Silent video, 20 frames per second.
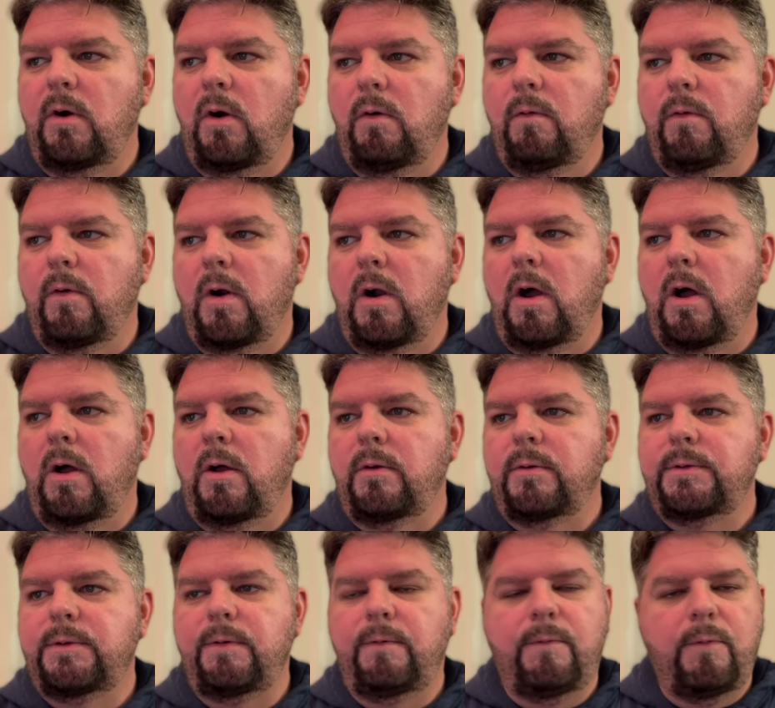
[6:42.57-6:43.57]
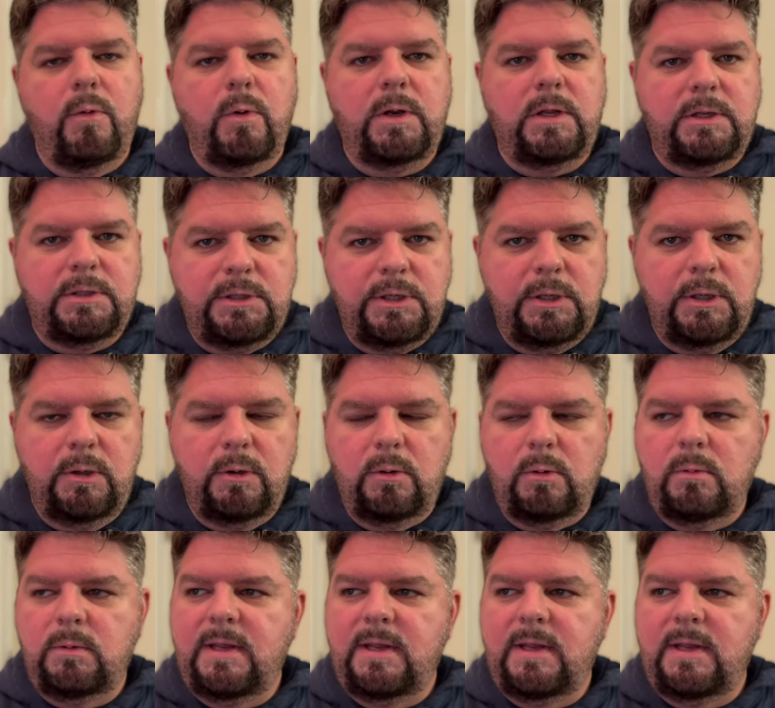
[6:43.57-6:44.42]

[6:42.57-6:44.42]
overall to 42.